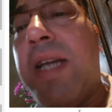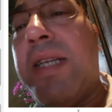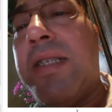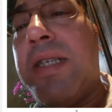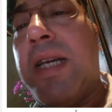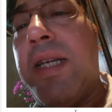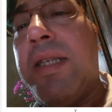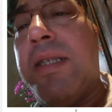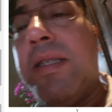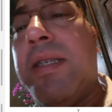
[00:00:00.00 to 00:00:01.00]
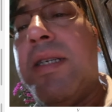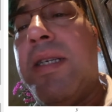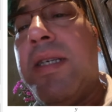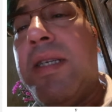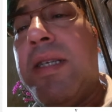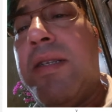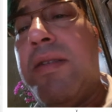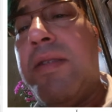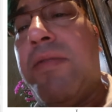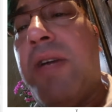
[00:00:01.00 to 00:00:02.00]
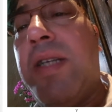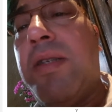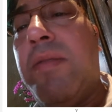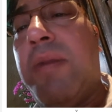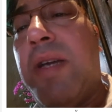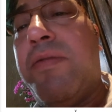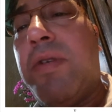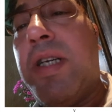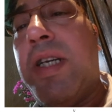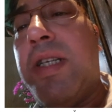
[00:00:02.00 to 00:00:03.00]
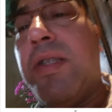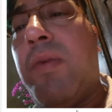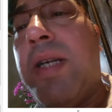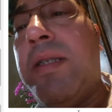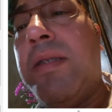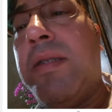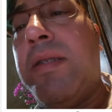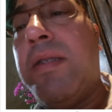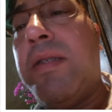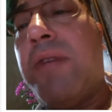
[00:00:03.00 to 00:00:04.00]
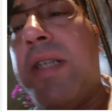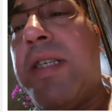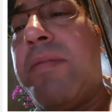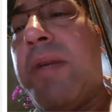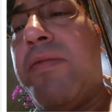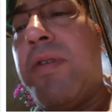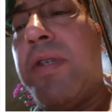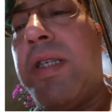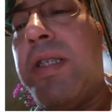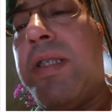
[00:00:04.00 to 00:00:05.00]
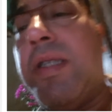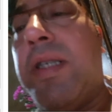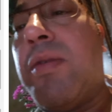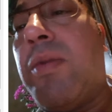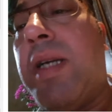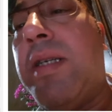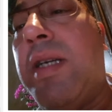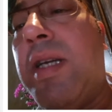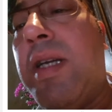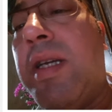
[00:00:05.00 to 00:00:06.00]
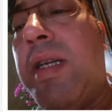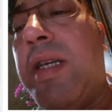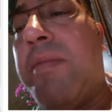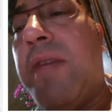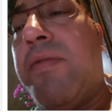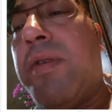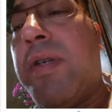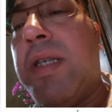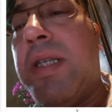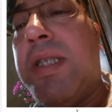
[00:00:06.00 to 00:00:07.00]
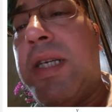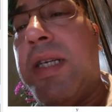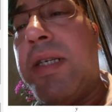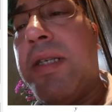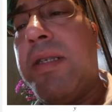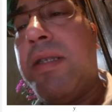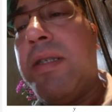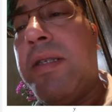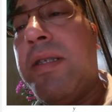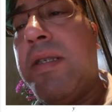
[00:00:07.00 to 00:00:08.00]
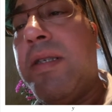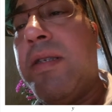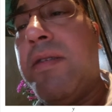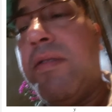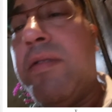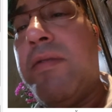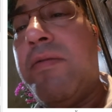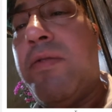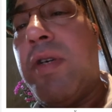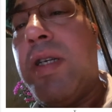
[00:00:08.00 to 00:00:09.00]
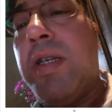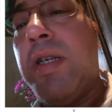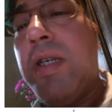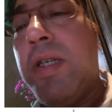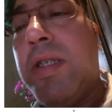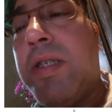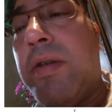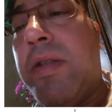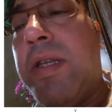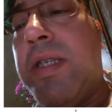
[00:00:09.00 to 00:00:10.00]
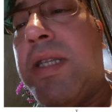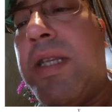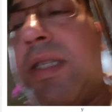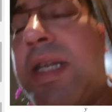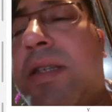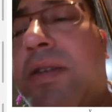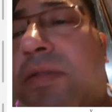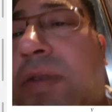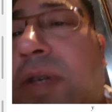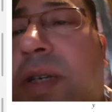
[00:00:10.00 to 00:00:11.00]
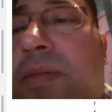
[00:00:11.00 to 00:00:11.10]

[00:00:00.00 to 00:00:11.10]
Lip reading: hand side. Divide all by 4, here it's 1. Divide here by 4, it is here 1. Here by 4, it's here 4. So this is the standard 4